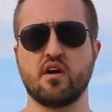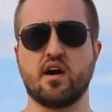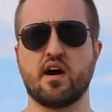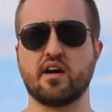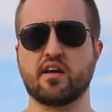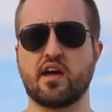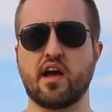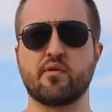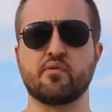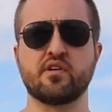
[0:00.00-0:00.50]

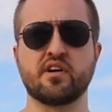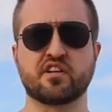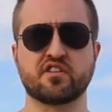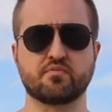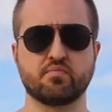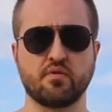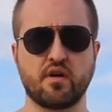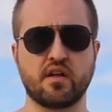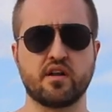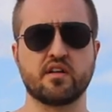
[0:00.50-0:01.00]
I can't really
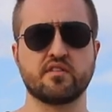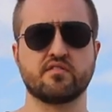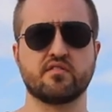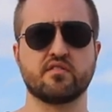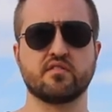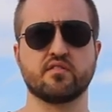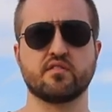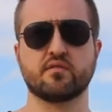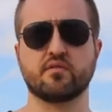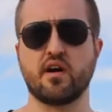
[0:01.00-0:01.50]
explain it.
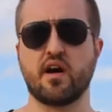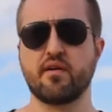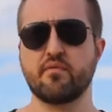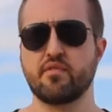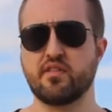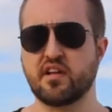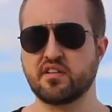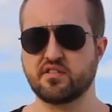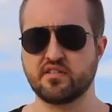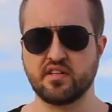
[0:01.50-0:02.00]
Okay, and
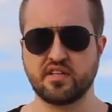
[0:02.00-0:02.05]
that's,